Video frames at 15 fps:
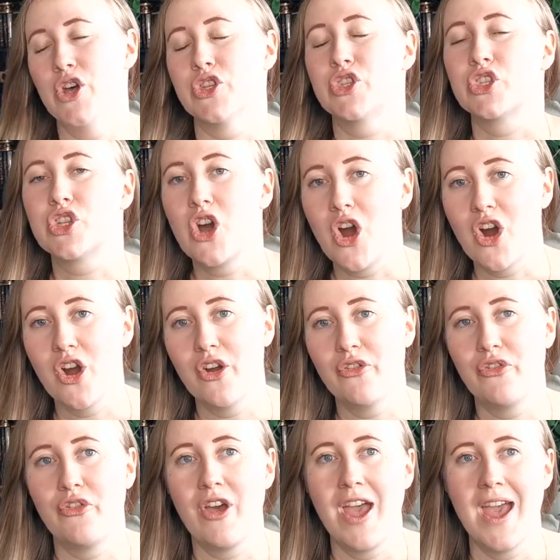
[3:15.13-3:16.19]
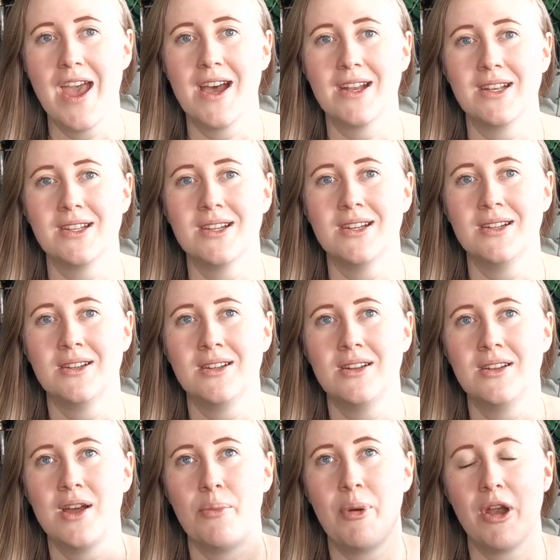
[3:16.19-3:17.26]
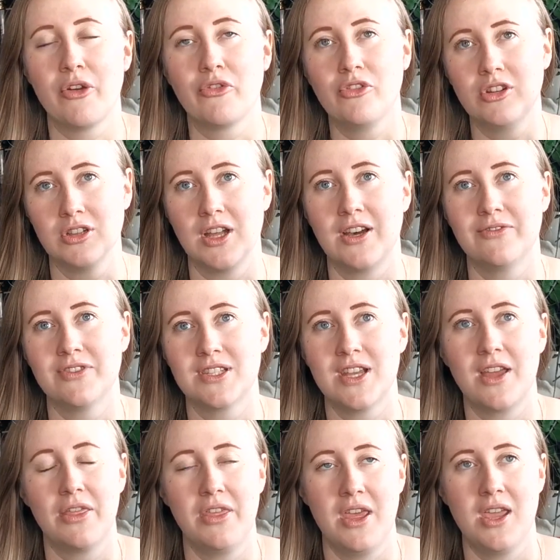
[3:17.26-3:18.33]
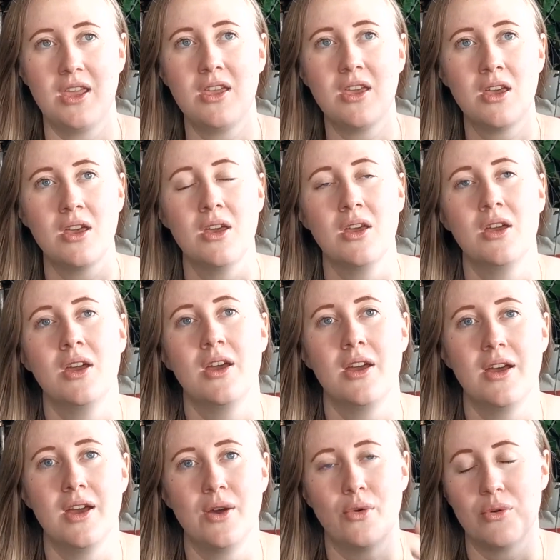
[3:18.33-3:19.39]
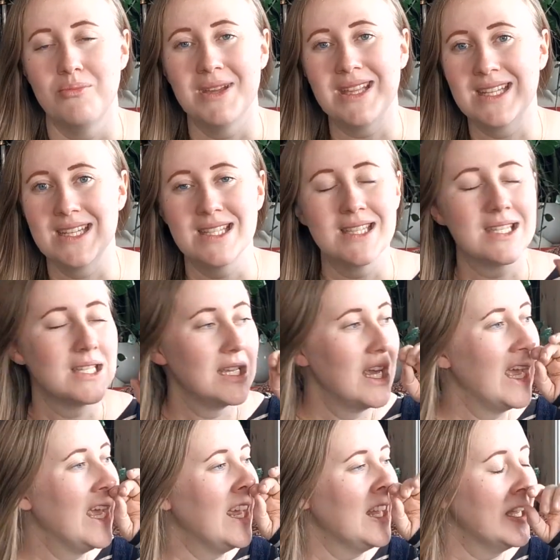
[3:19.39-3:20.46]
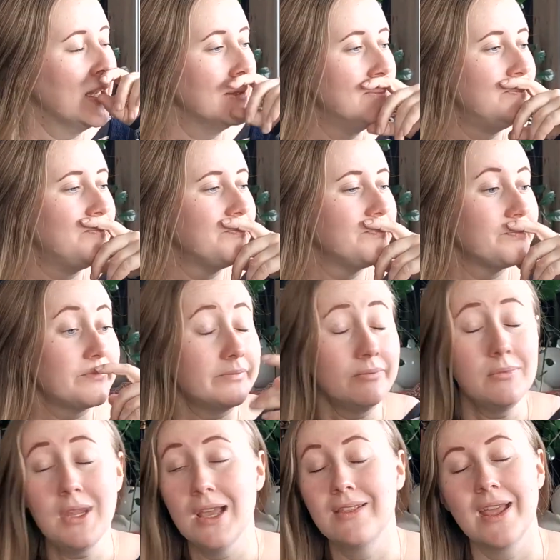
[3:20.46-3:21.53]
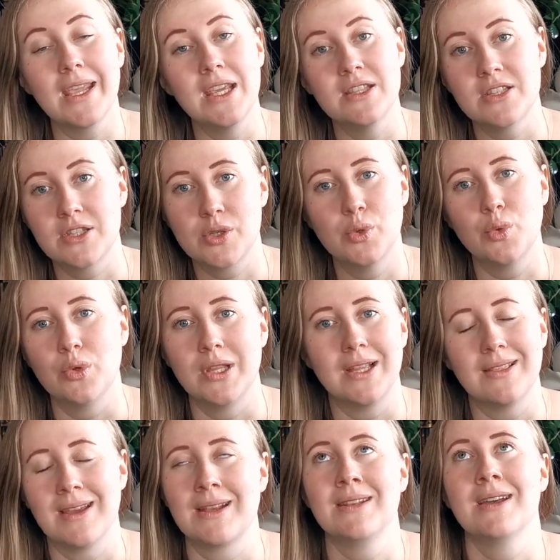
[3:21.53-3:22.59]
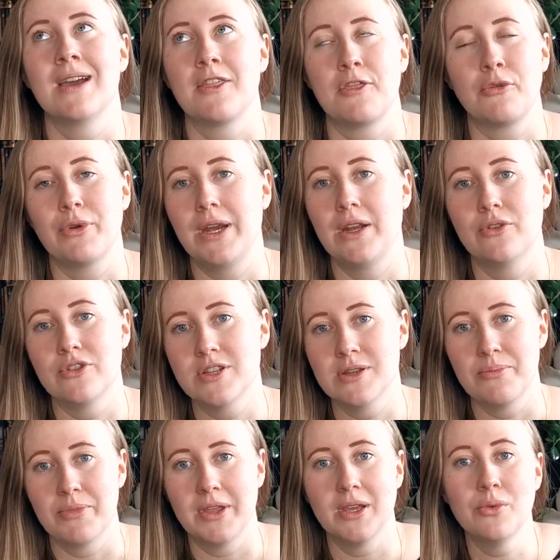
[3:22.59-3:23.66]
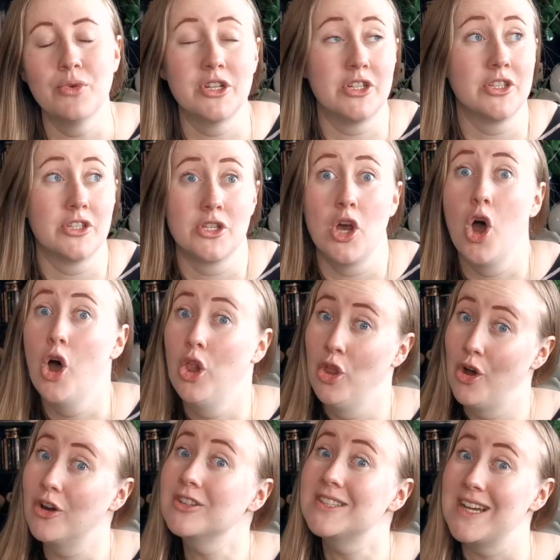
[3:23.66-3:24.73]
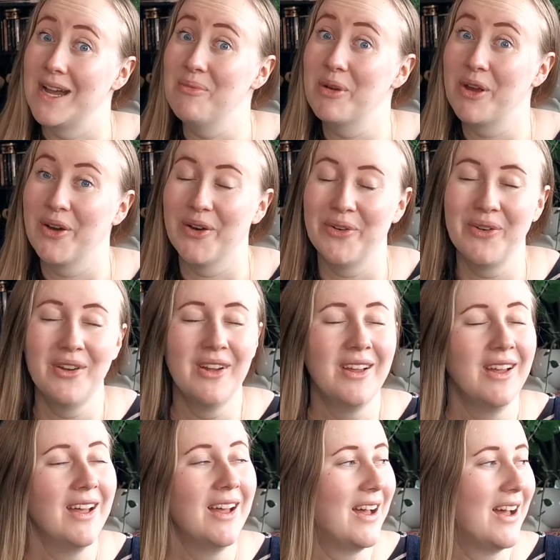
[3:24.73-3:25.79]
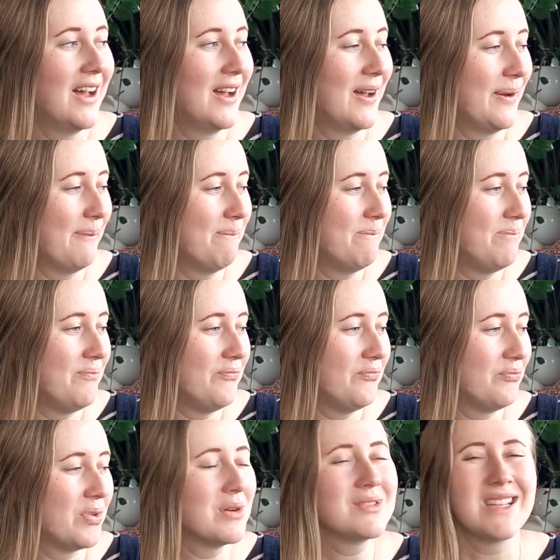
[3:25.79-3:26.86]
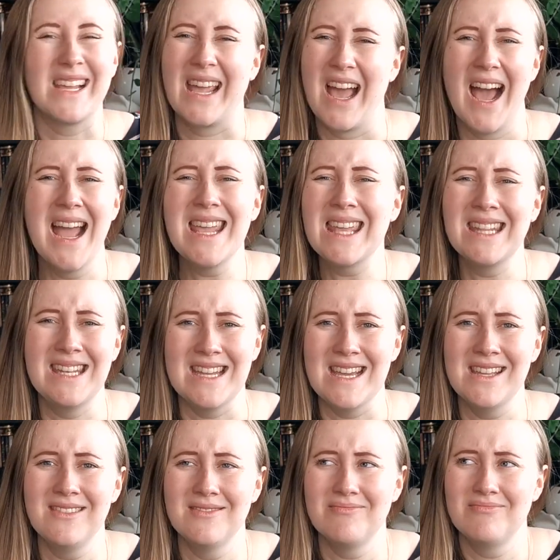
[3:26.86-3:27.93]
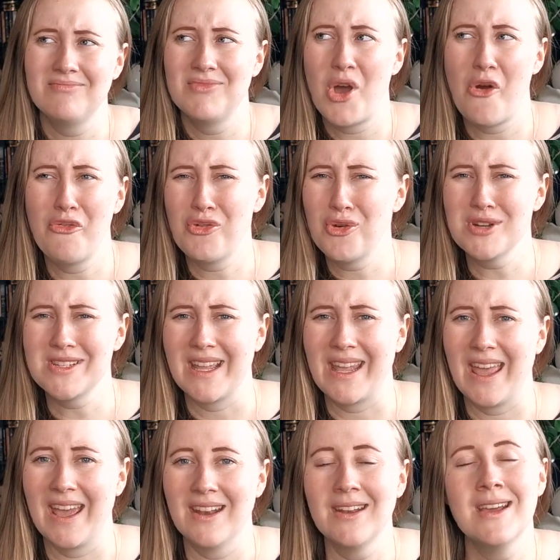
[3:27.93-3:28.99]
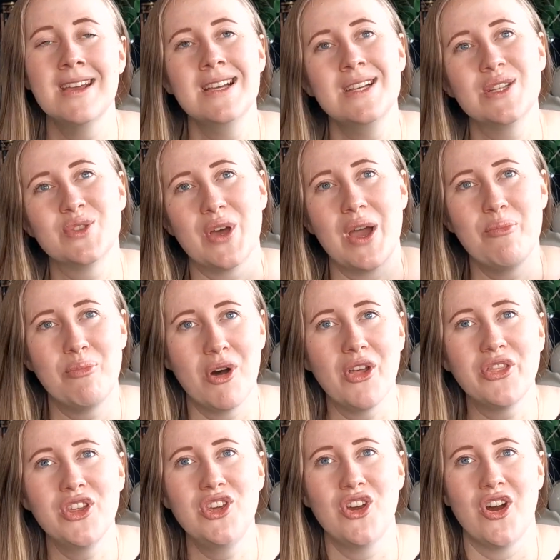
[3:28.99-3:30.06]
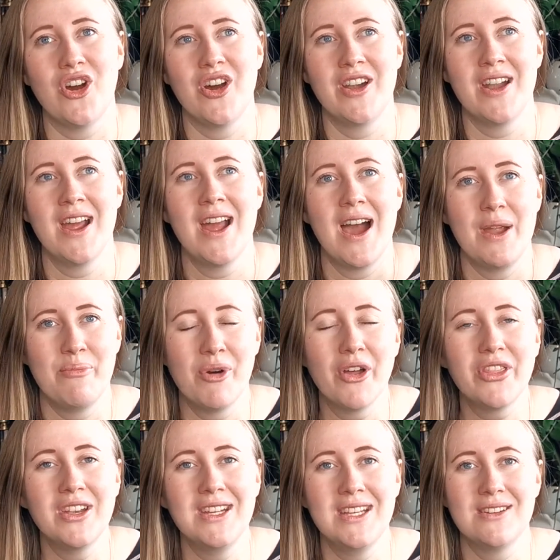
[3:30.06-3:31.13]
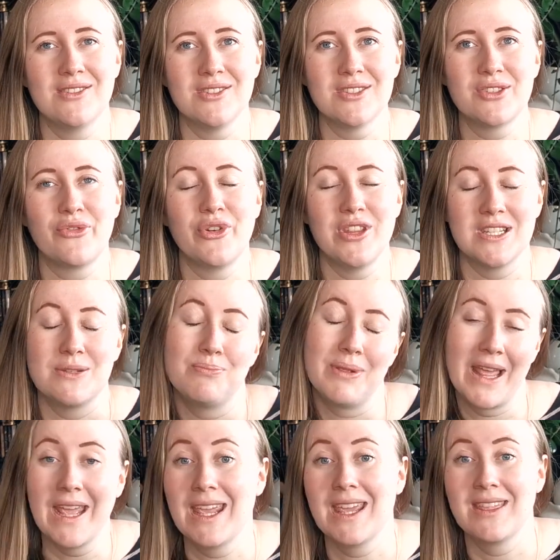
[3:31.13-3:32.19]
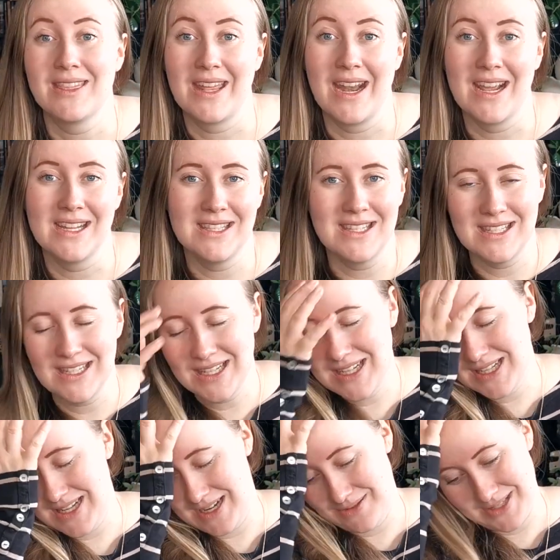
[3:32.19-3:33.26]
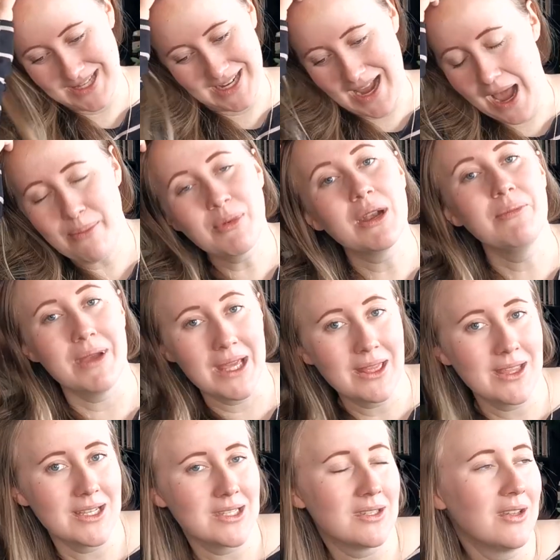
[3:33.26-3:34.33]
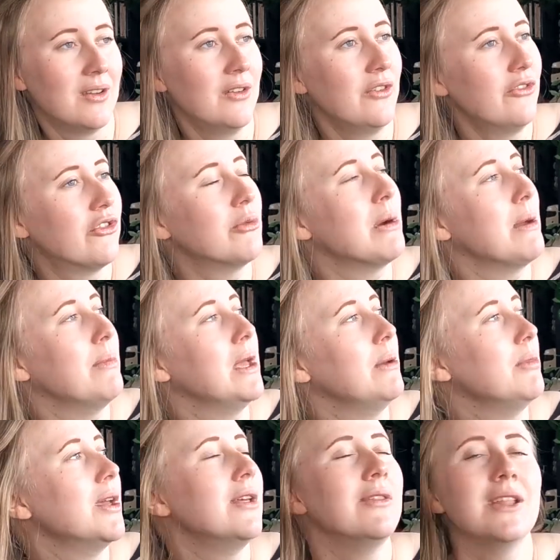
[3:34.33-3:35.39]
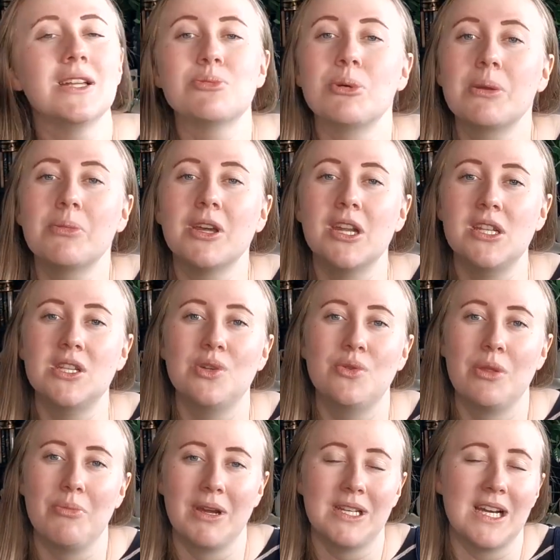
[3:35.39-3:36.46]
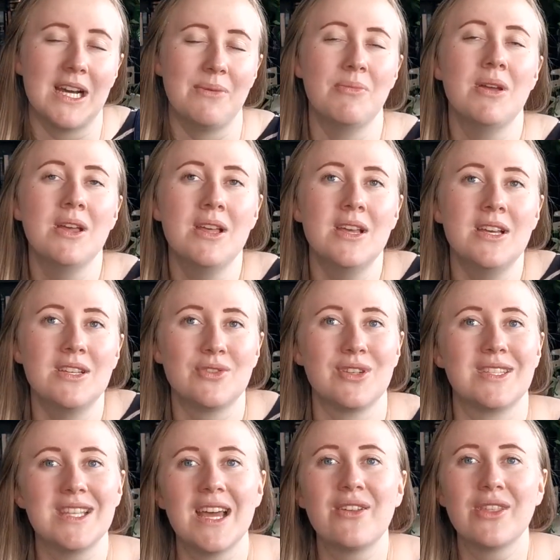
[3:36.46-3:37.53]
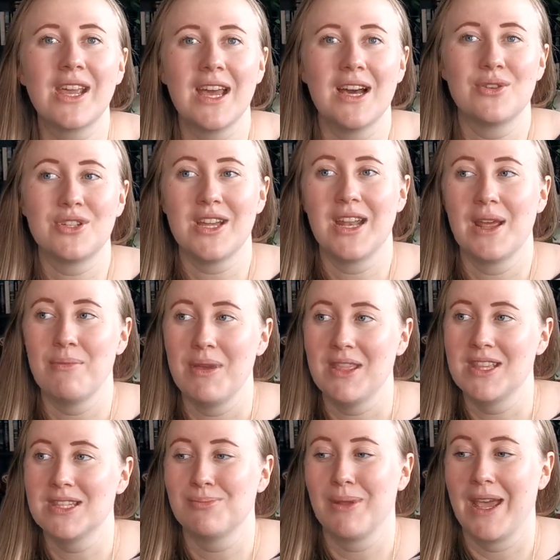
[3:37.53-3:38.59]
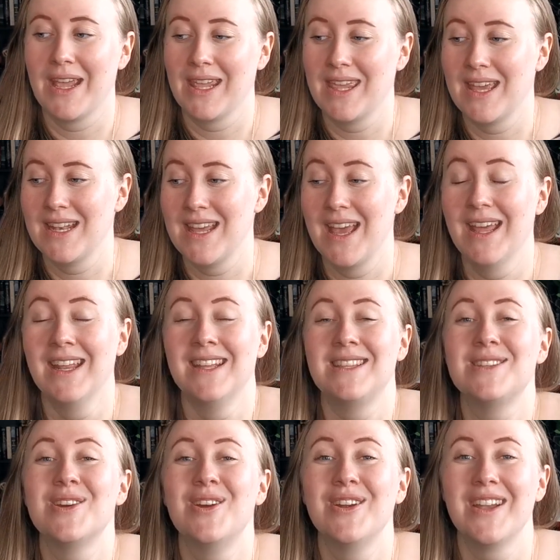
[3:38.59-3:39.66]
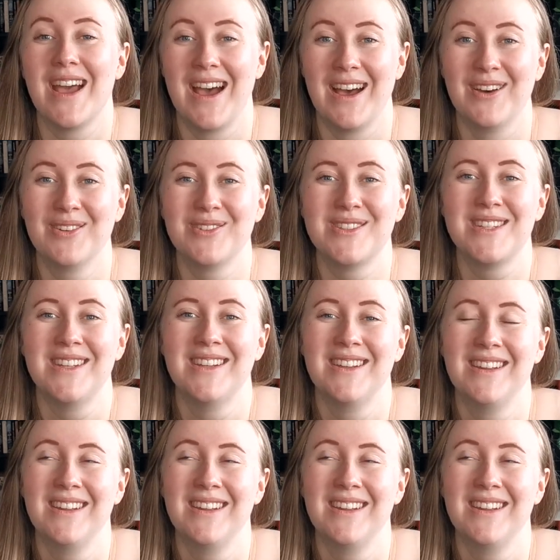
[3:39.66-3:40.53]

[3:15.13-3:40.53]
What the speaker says: scarf and a pair of gloves, I think, or mittens in school in 9th grade or something, which is a long time ago. But I was like, I can knit. Of course I can. So I bought the yarn, I bought the needles for this blanket that I had seen, and I was like, I'm gonna make this for my baby. That's what I'm gonna do with my time. So I sat on the couch and I made this blanket, and it turned out